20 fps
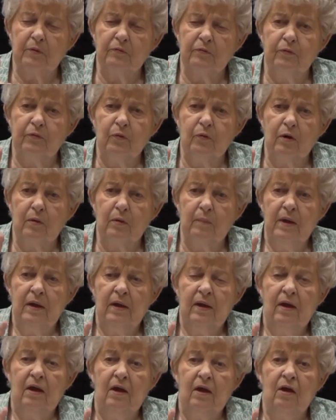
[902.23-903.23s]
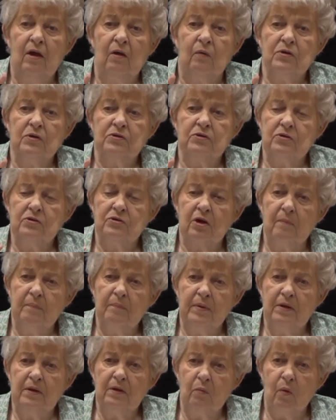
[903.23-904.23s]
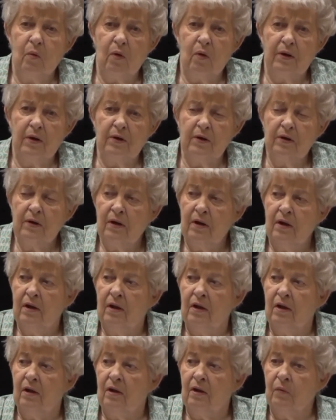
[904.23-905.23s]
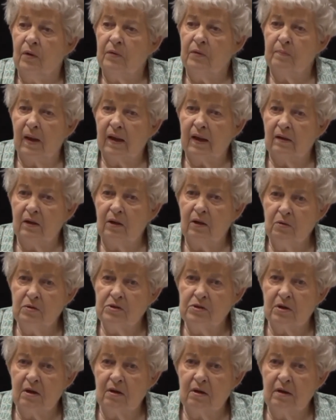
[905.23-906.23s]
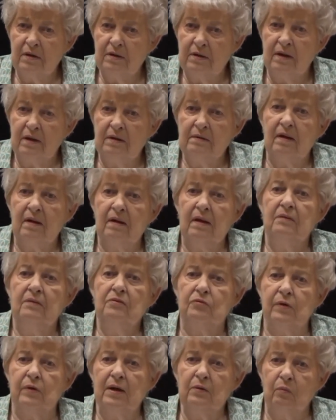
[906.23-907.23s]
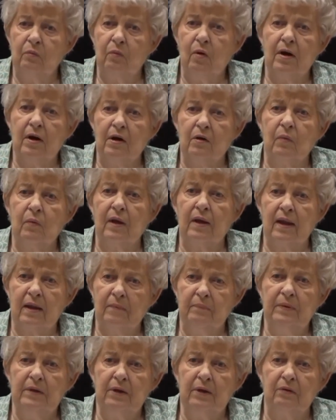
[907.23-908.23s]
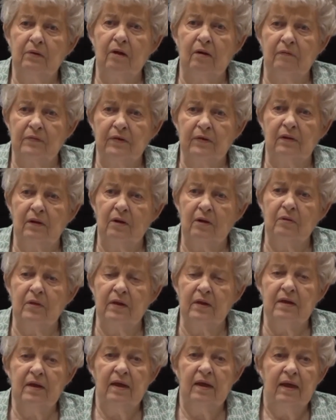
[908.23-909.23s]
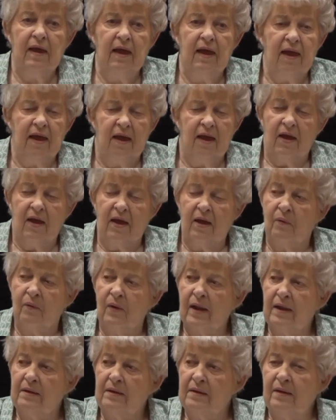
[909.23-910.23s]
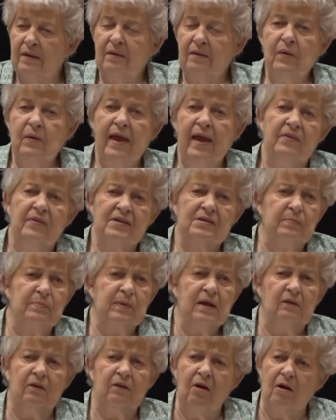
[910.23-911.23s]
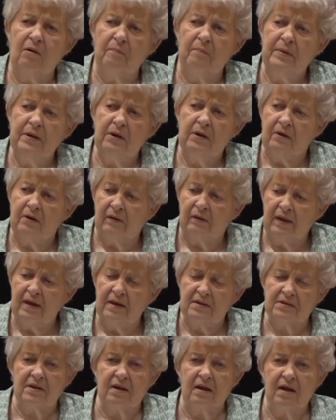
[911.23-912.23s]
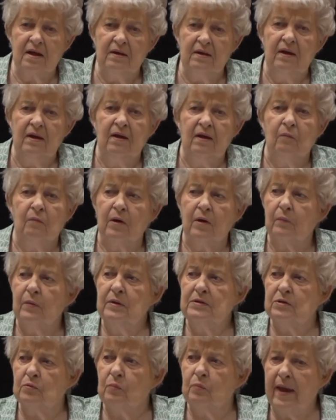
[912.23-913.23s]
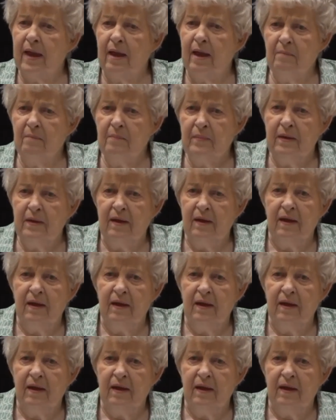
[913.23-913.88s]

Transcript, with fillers: perform was to jump in the water with my clothes on and, and tread water while I peeled off the clothing. Well, I we had this big long pier at Lakeside where we swam.